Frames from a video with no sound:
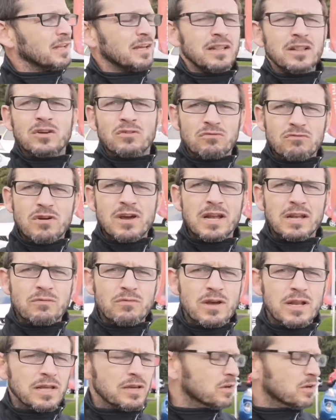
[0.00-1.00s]
It looked really,
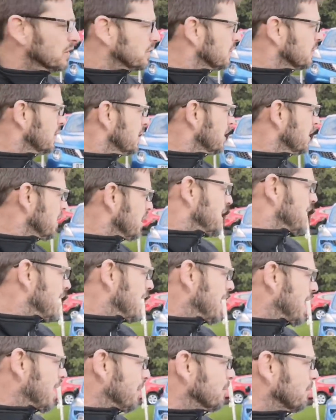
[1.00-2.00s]
really good.
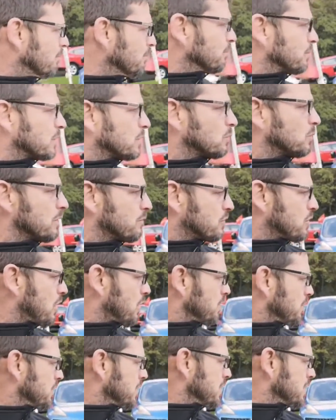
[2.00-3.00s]
We've got
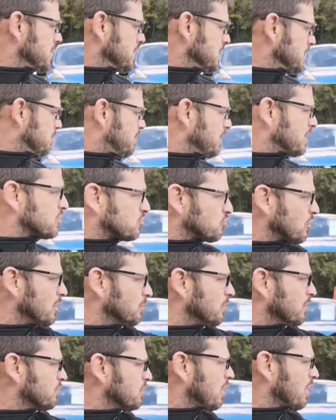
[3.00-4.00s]
the bit of trim,
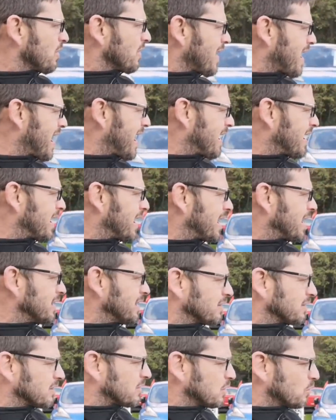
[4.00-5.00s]
we've got that,
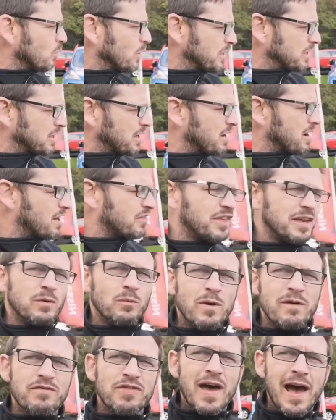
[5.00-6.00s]
and the window. I think
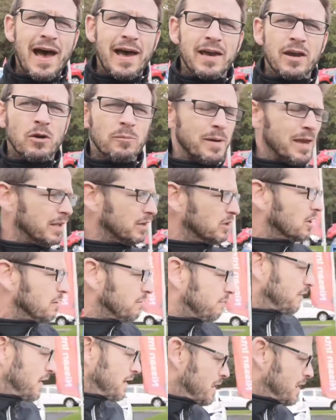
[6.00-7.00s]
with that it'll be enough.